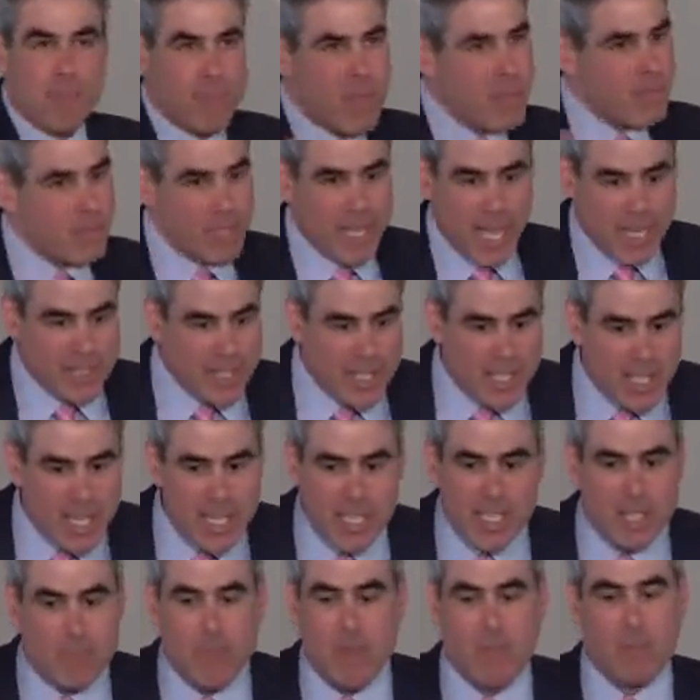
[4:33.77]
People get
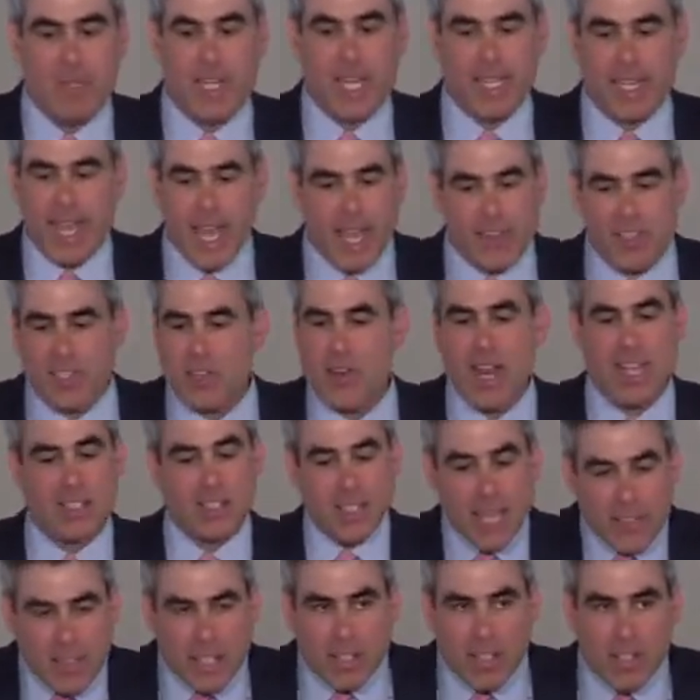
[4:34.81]
diseases. People get cancer. It
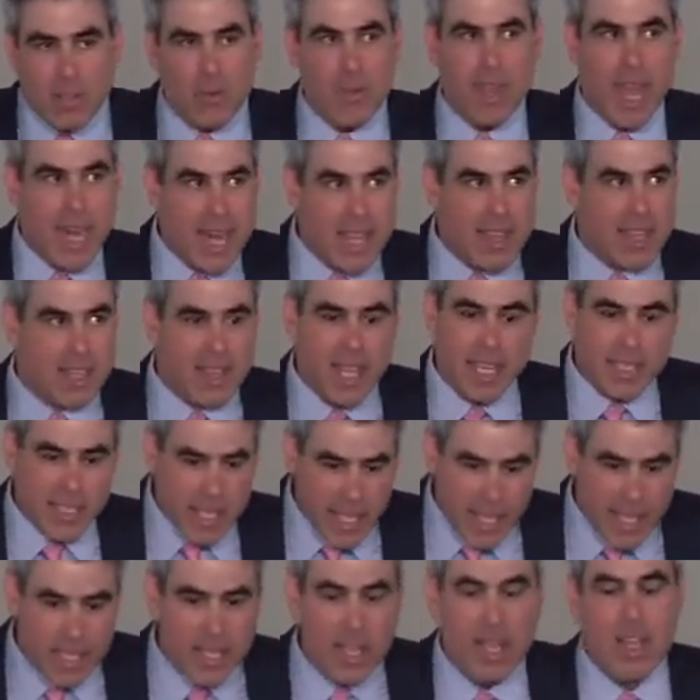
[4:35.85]
has nothing to do with anything they
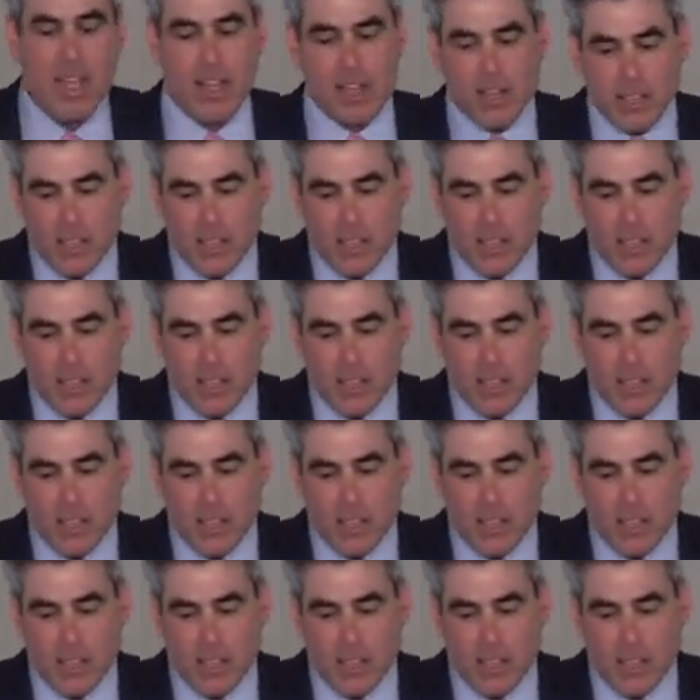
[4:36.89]
did.